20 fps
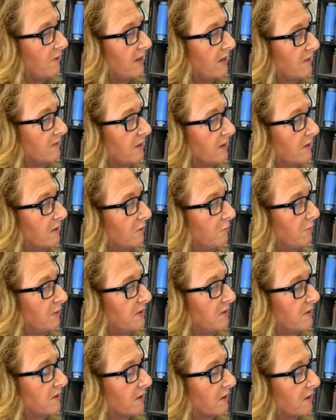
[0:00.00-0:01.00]
it gets a little
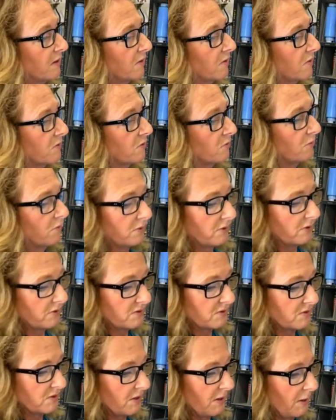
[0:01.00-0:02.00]
bit darker
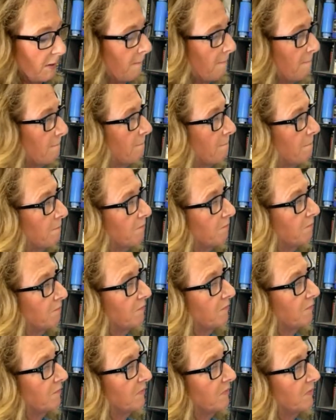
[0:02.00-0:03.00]
towards
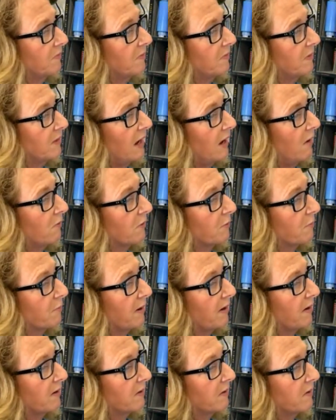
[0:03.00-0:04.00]
the outer
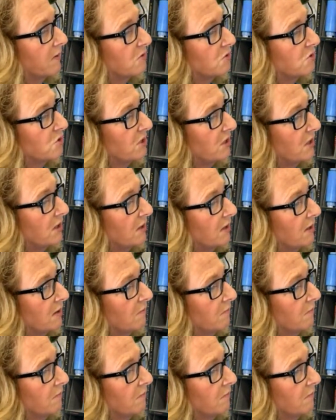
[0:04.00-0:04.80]
part of the cheek.